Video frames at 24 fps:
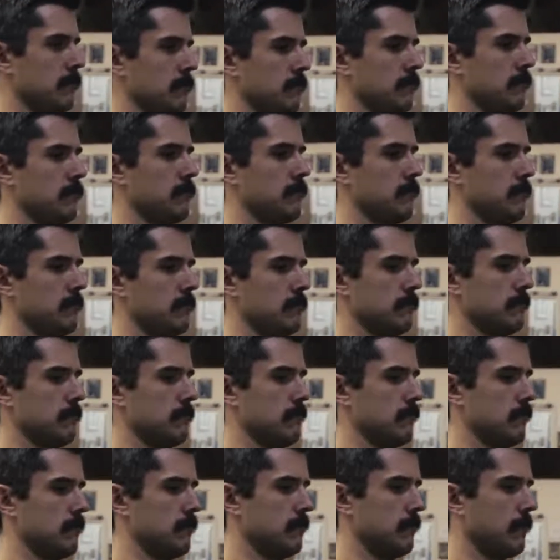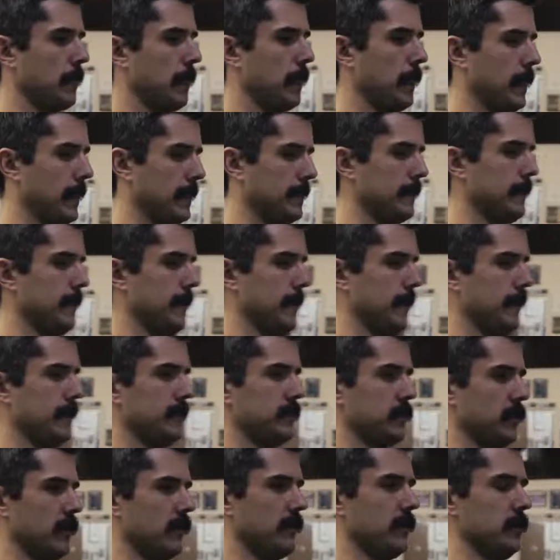That ought to feel like just a
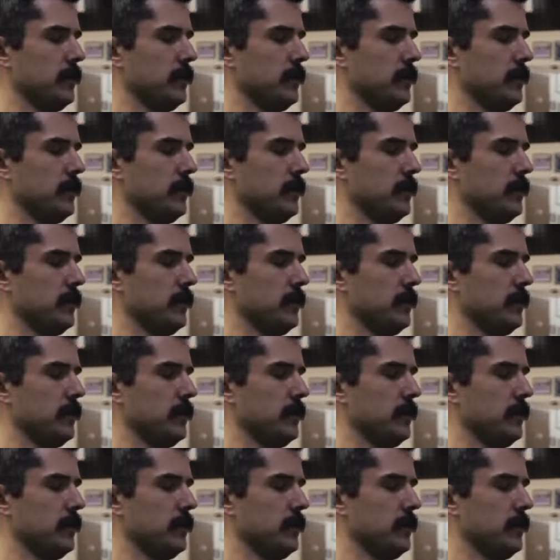solid